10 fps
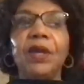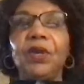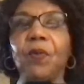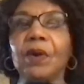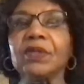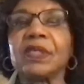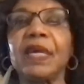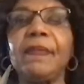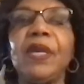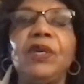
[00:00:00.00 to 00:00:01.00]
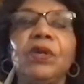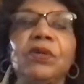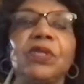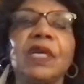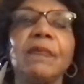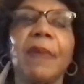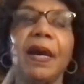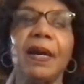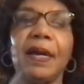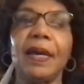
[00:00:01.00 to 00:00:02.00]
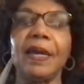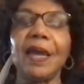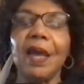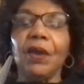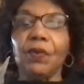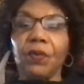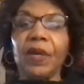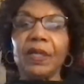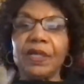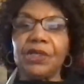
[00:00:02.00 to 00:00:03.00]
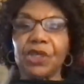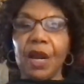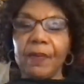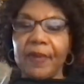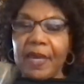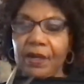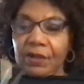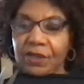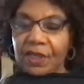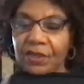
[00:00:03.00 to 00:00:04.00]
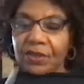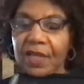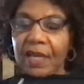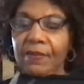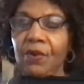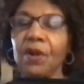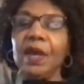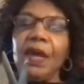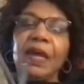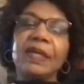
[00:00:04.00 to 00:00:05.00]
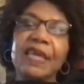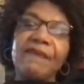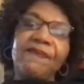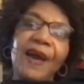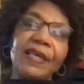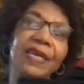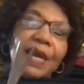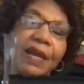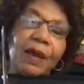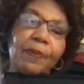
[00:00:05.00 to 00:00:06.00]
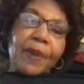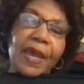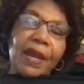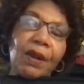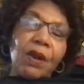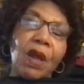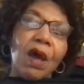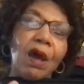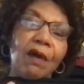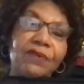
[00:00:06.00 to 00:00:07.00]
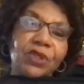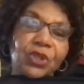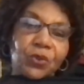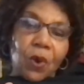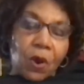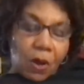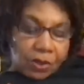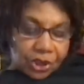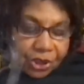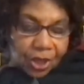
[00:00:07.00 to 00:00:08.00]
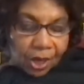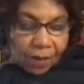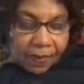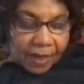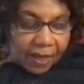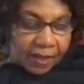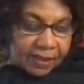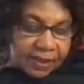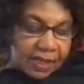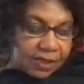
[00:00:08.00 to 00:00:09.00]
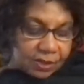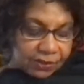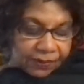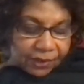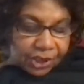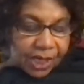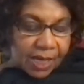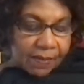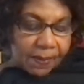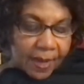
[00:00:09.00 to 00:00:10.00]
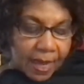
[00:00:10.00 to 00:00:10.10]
you won't see me using my really sharp Ginger scissors anymore, because I finally got a pair of strong, sharp scissors for cheap,